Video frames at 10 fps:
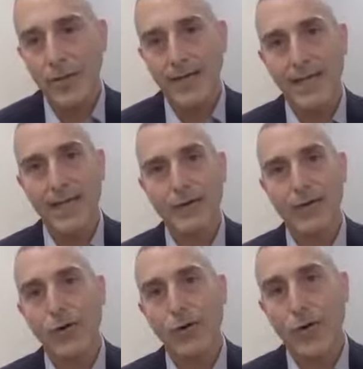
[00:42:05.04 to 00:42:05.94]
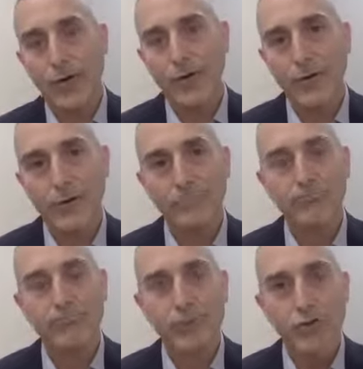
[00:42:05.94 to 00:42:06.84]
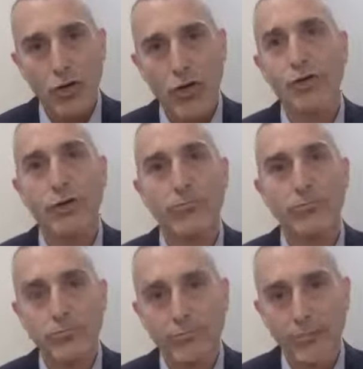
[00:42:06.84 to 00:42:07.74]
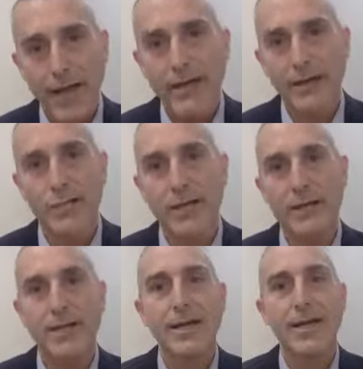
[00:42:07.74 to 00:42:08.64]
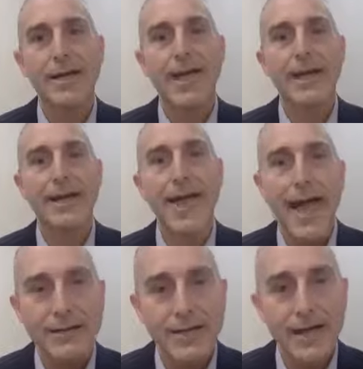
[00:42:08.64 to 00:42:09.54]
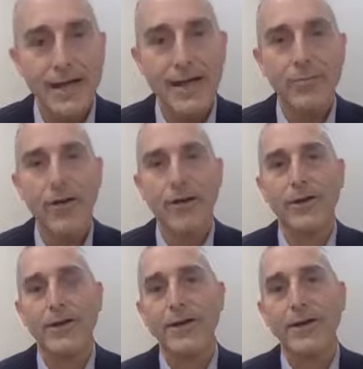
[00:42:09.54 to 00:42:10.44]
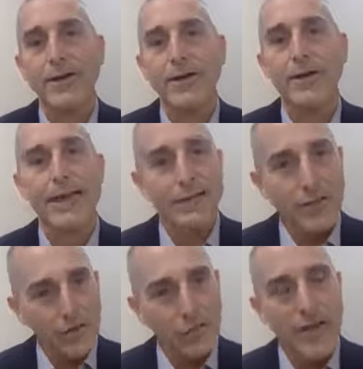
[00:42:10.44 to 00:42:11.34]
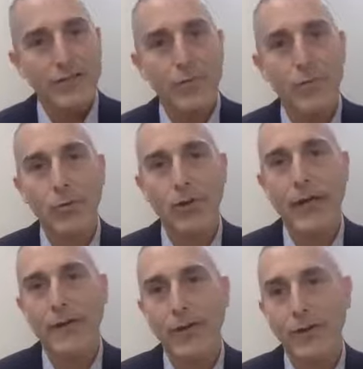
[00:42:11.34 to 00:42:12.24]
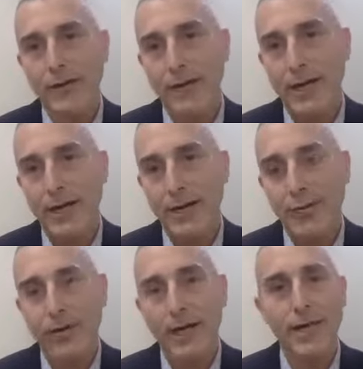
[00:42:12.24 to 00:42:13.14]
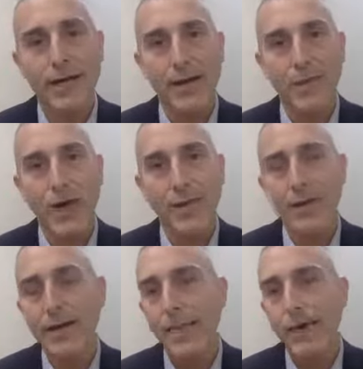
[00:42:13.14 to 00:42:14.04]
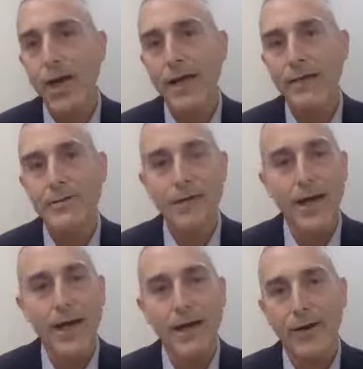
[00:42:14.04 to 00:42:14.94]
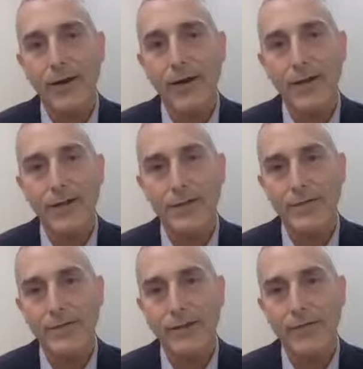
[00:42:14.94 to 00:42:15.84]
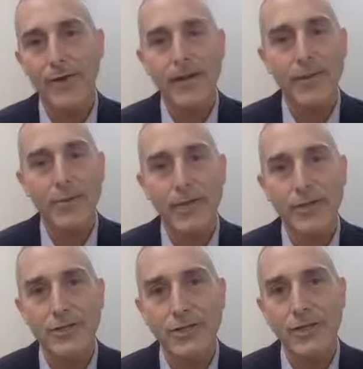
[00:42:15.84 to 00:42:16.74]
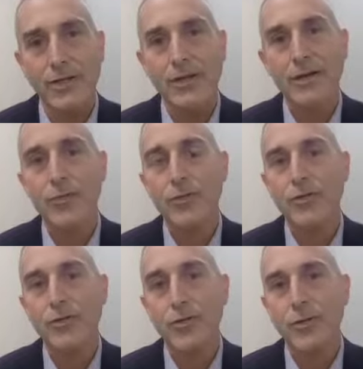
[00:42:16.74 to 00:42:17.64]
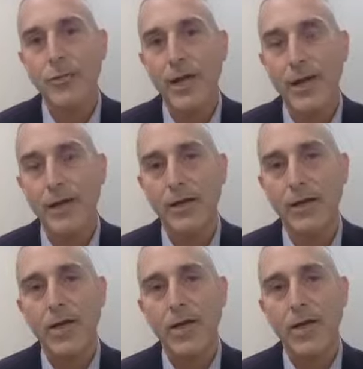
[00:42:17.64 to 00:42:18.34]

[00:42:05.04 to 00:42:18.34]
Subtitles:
medication, or other structured management, and it hasn't gotten better, that's another patient where we're likely going to recommend an MRI. But an MRI is not at all necessary for any patient with shoulder pain